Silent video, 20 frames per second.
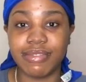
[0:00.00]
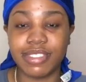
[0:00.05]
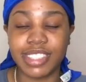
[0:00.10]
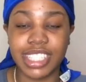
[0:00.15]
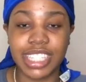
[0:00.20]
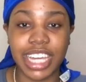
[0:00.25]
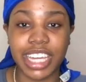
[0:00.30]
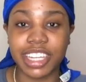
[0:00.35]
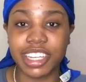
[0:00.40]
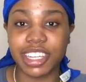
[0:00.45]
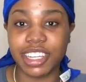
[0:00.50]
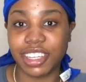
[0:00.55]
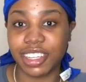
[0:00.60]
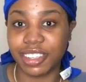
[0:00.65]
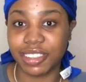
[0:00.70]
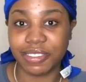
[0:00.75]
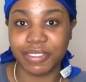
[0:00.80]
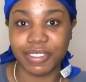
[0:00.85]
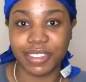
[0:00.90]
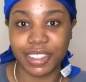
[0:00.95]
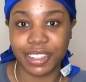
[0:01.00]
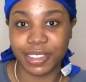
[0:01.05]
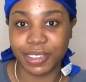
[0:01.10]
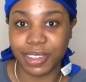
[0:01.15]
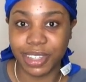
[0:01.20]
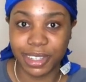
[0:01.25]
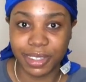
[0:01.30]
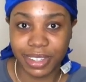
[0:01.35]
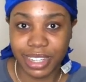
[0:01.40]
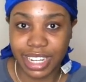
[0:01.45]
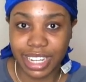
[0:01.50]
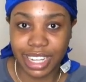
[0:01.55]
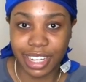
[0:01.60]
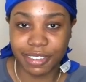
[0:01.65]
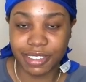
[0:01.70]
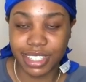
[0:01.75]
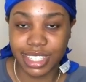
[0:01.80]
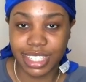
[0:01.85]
thank you is really all I have to